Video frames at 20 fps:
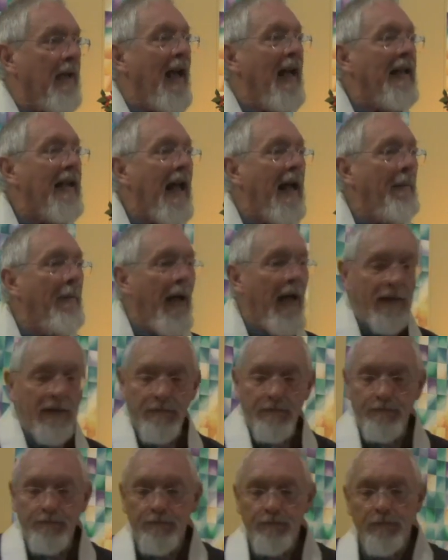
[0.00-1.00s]
an Atman.
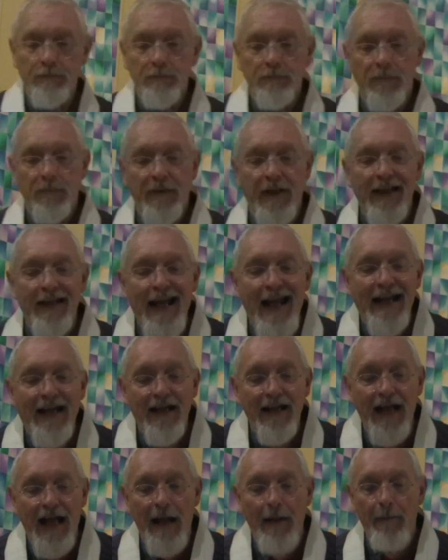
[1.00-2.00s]
They lack
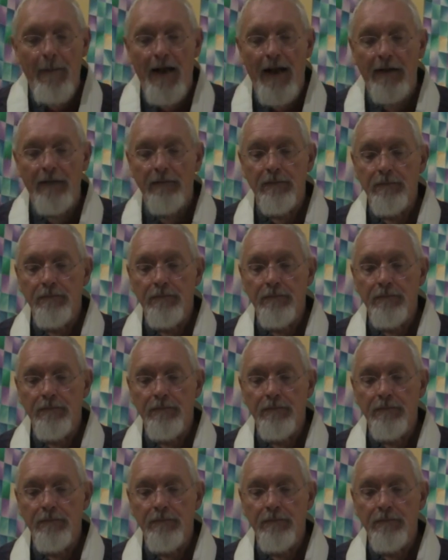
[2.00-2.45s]
an Atman.